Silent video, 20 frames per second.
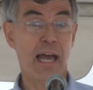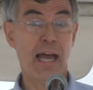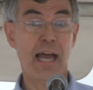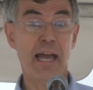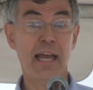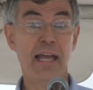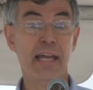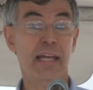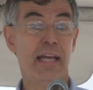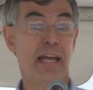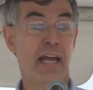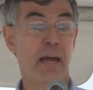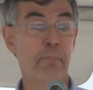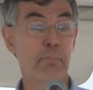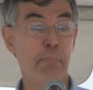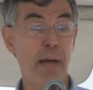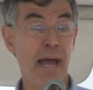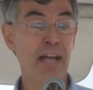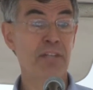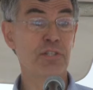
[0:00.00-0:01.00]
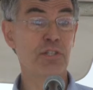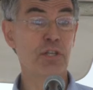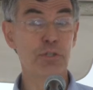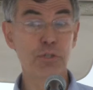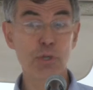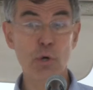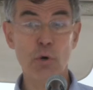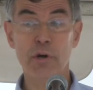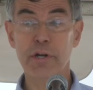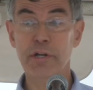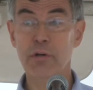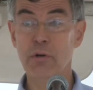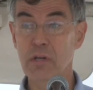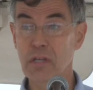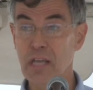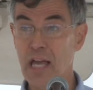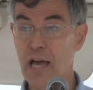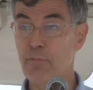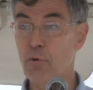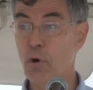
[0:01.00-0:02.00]
an ambassadorial
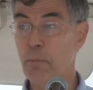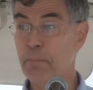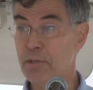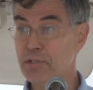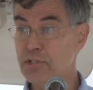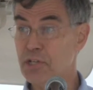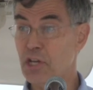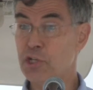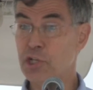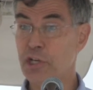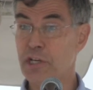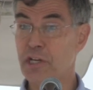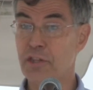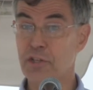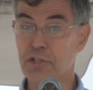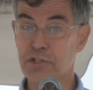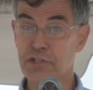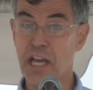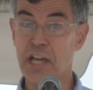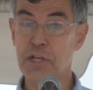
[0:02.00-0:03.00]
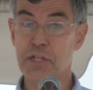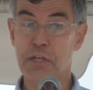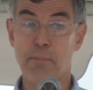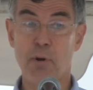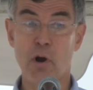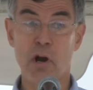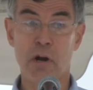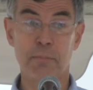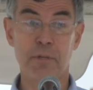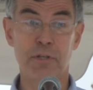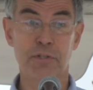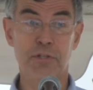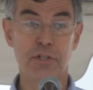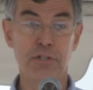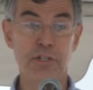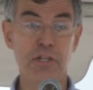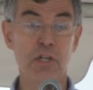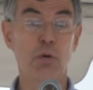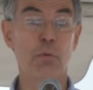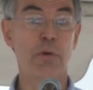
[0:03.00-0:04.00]
level position in the State Department to
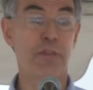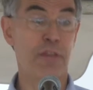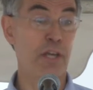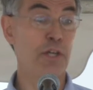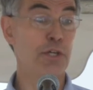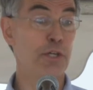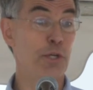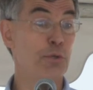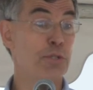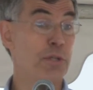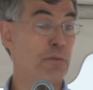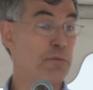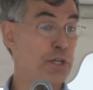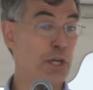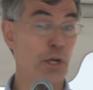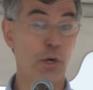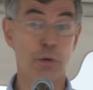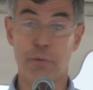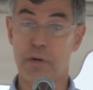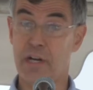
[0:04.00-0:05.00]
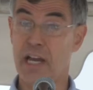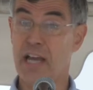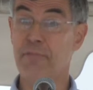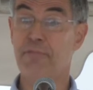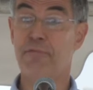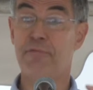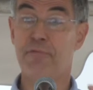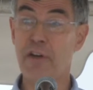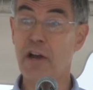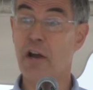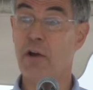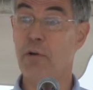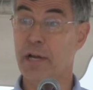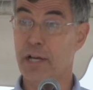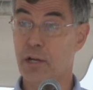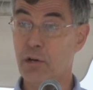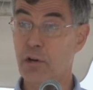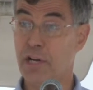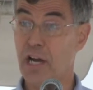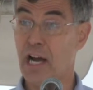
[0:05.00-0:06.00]
deal with issues of children, a very
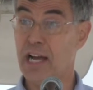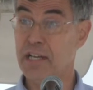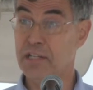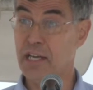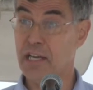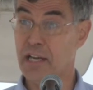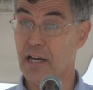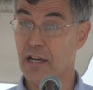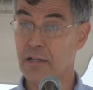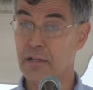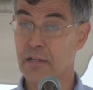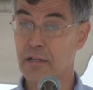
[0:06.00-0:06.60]
good idea.